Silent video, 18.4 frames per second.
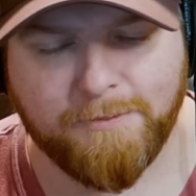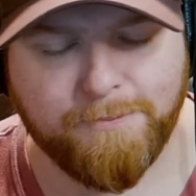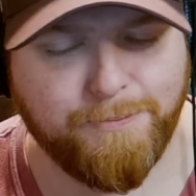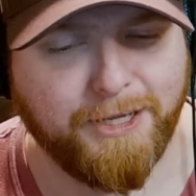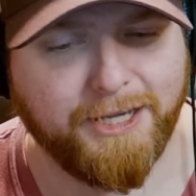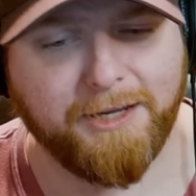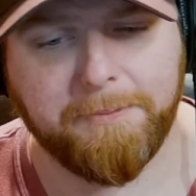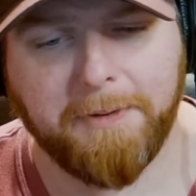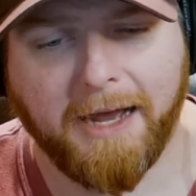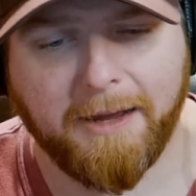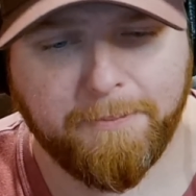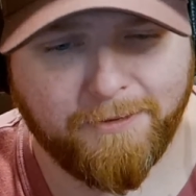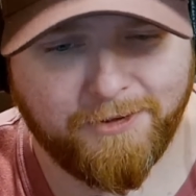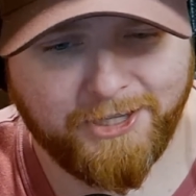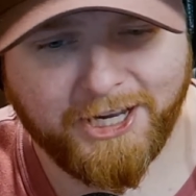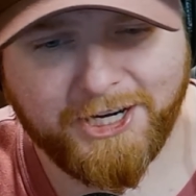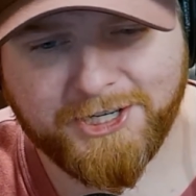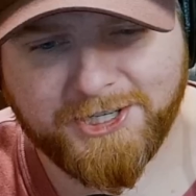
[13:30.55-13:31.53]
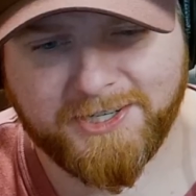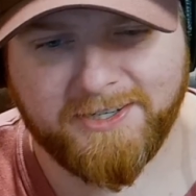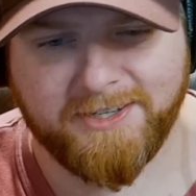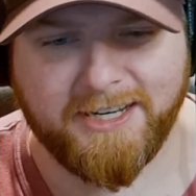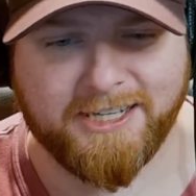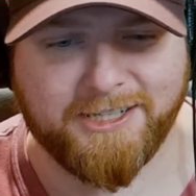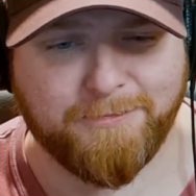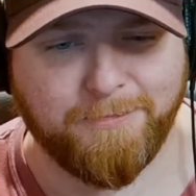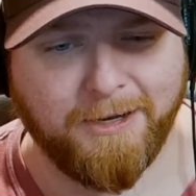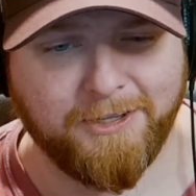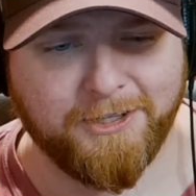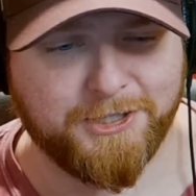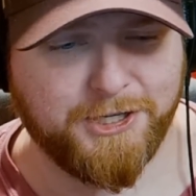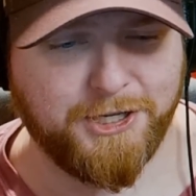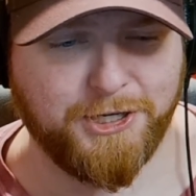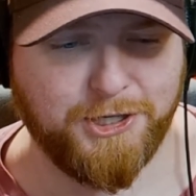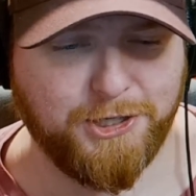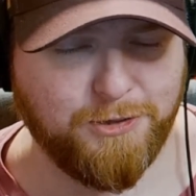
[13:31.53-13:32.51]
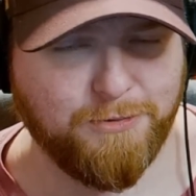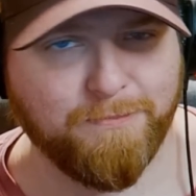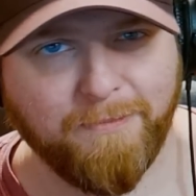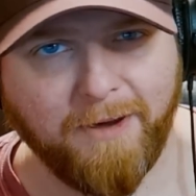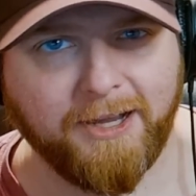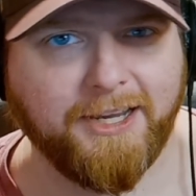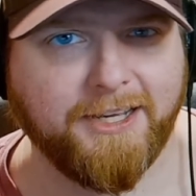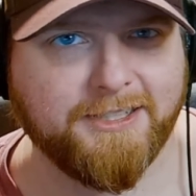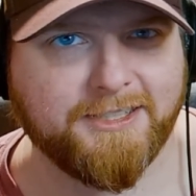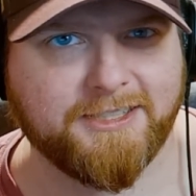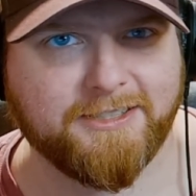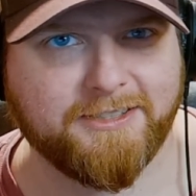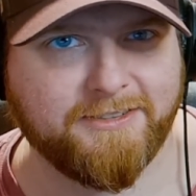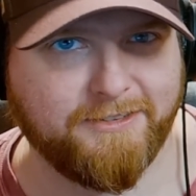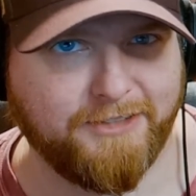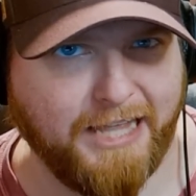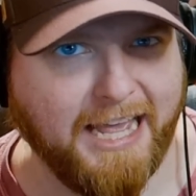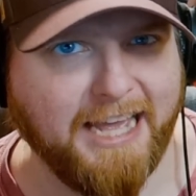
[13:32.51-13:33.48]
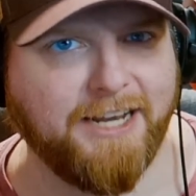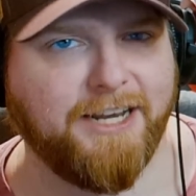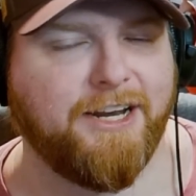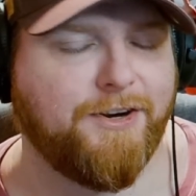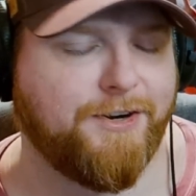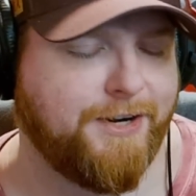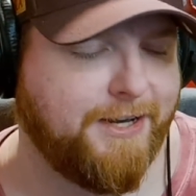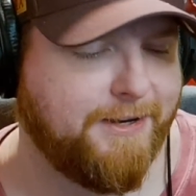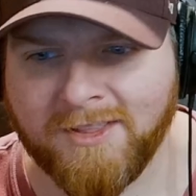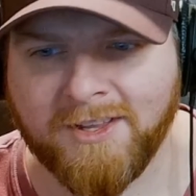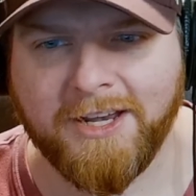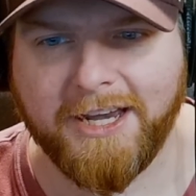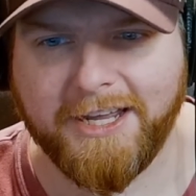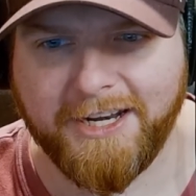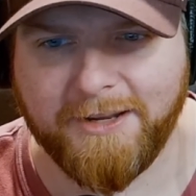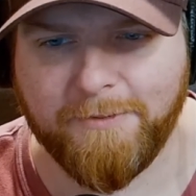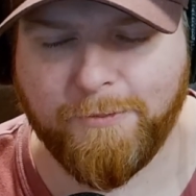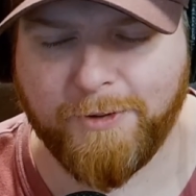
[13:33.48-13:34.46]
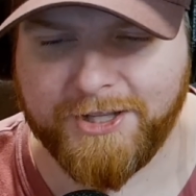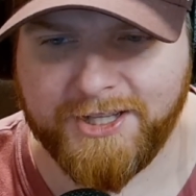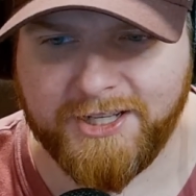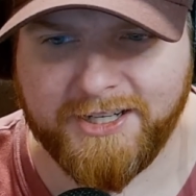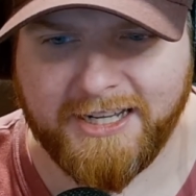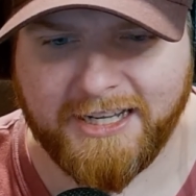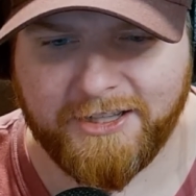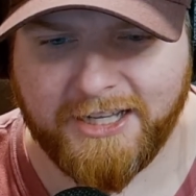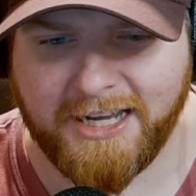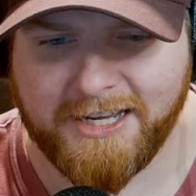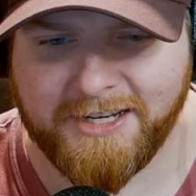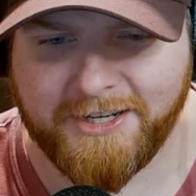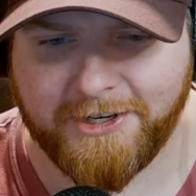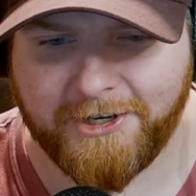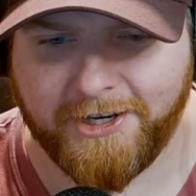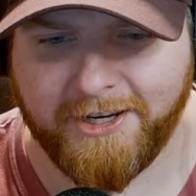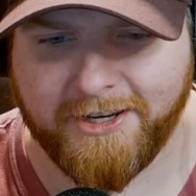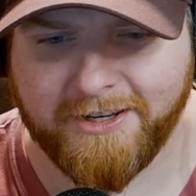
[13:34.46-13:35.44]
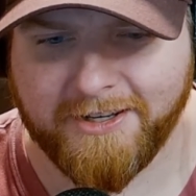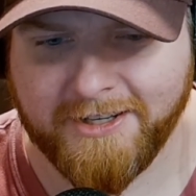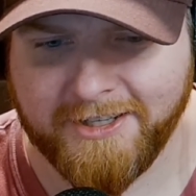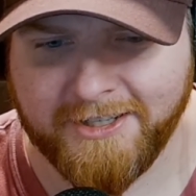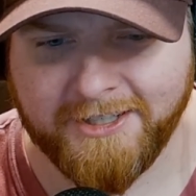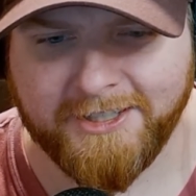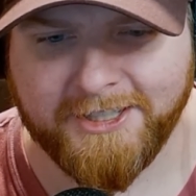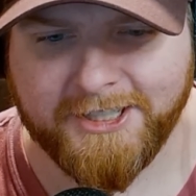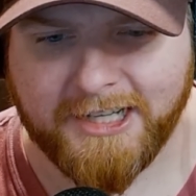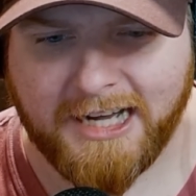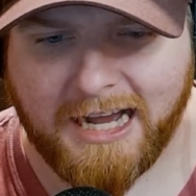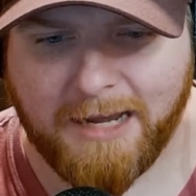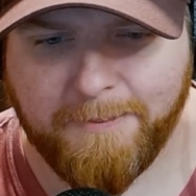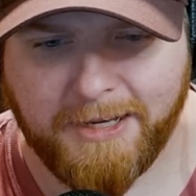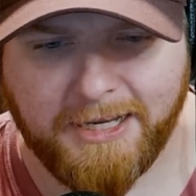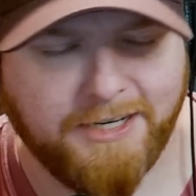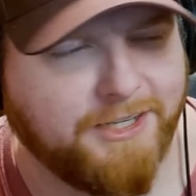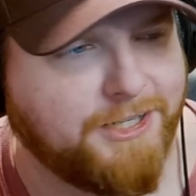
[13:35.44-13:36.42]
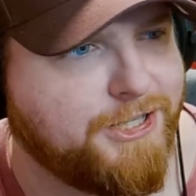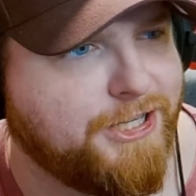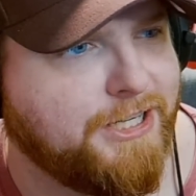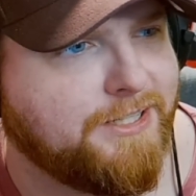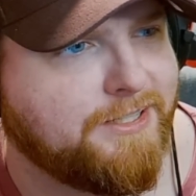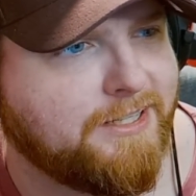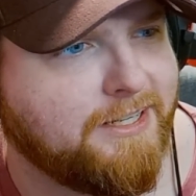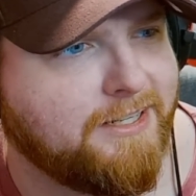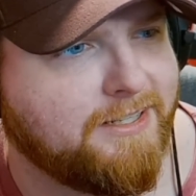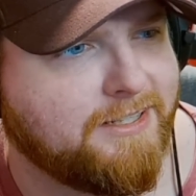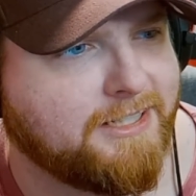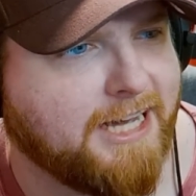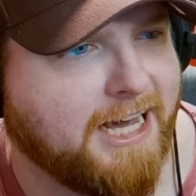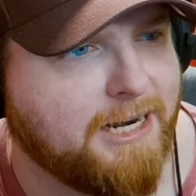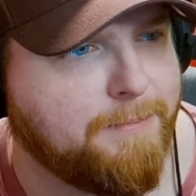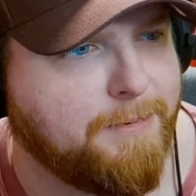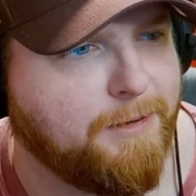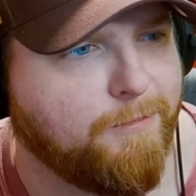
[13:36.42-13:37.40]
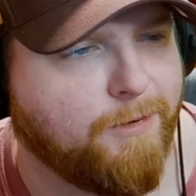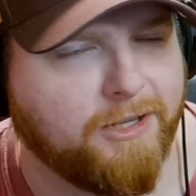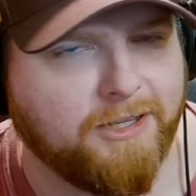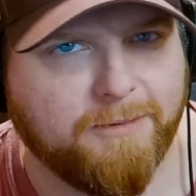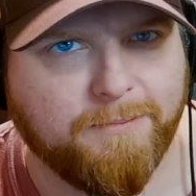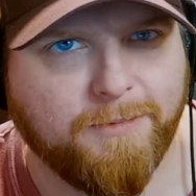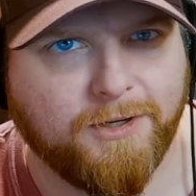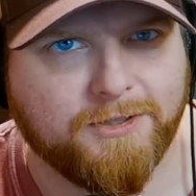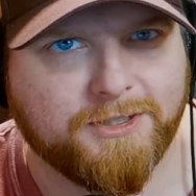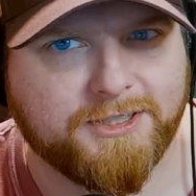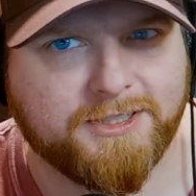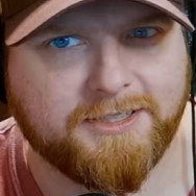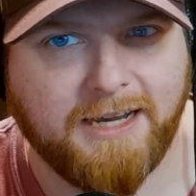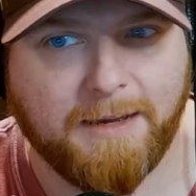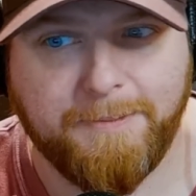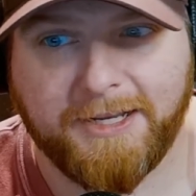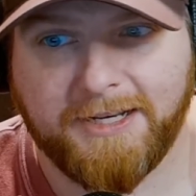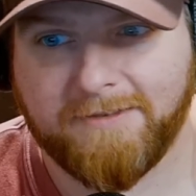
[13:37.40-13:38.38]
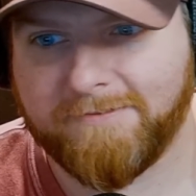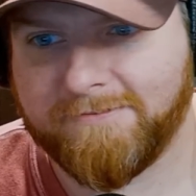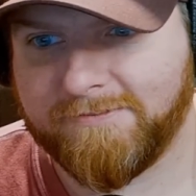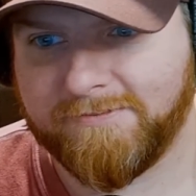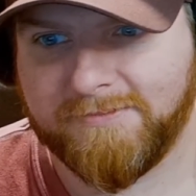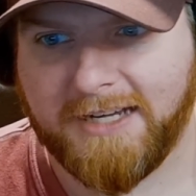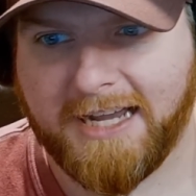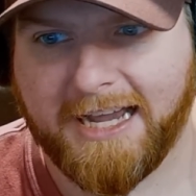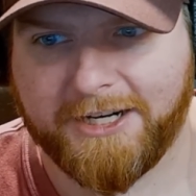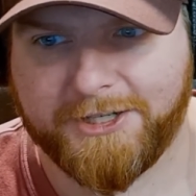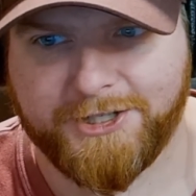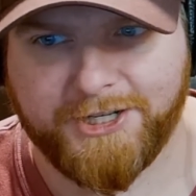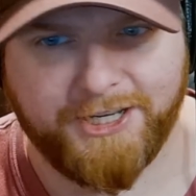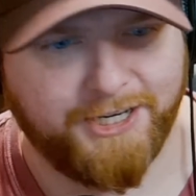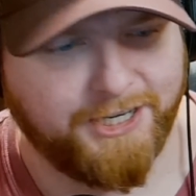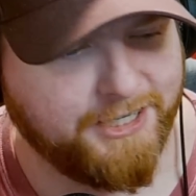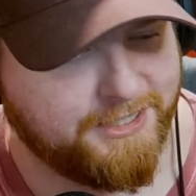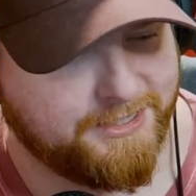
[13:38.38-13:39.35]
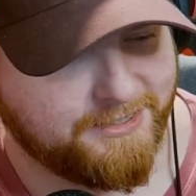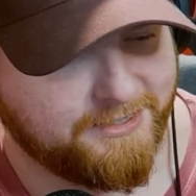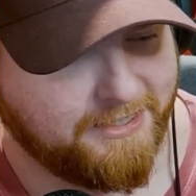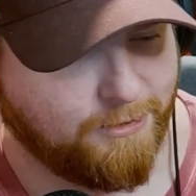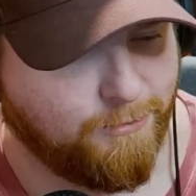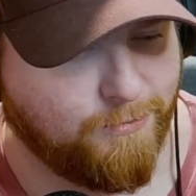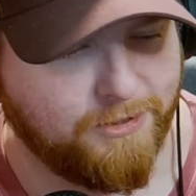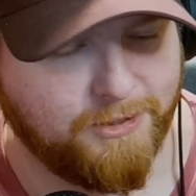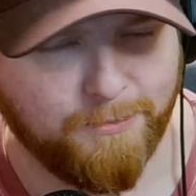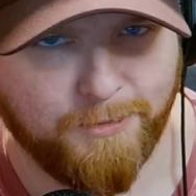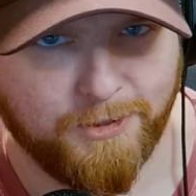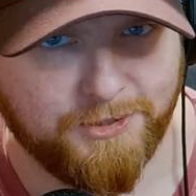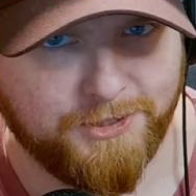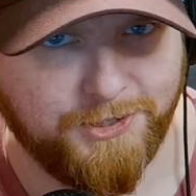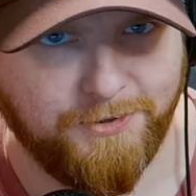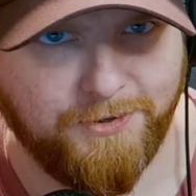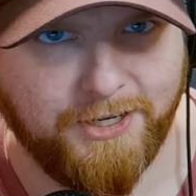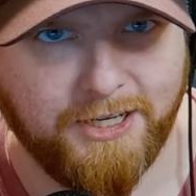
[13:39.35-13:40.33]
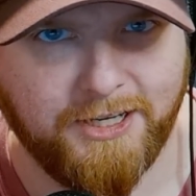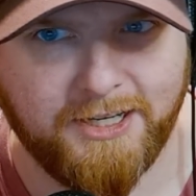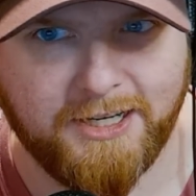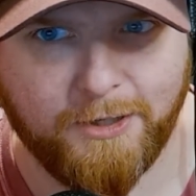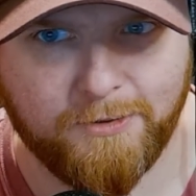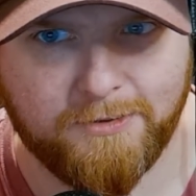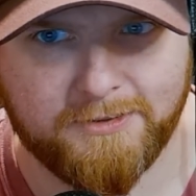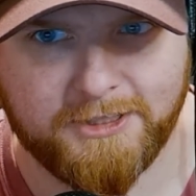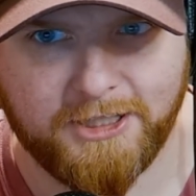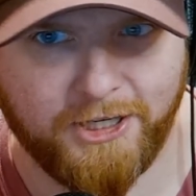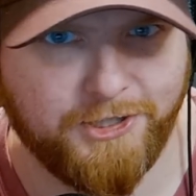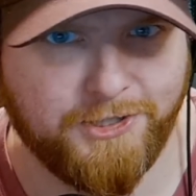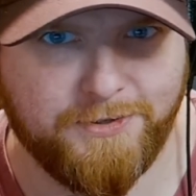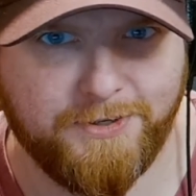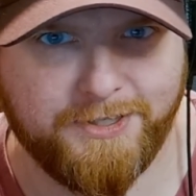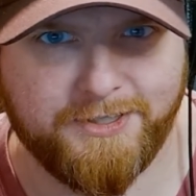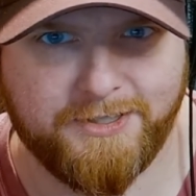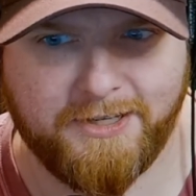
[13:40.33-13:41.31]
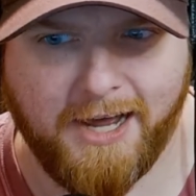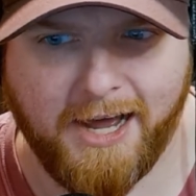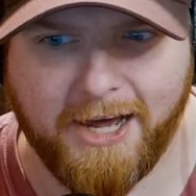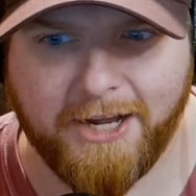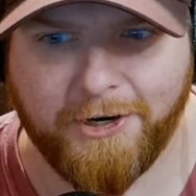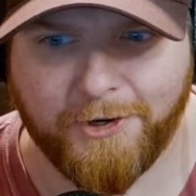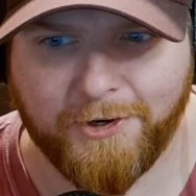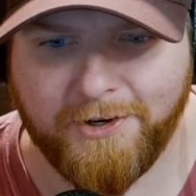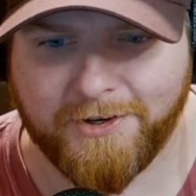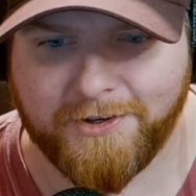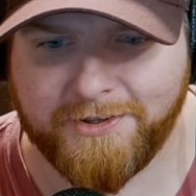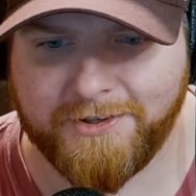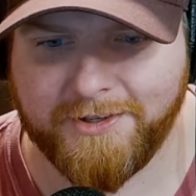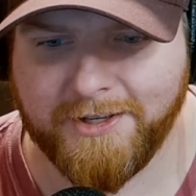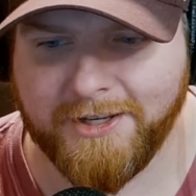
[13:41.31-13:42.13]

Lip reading: Big population as well as humongous land area. And within that land area, it's got to be one of the most, actually it is like one of the most unique countries on earth.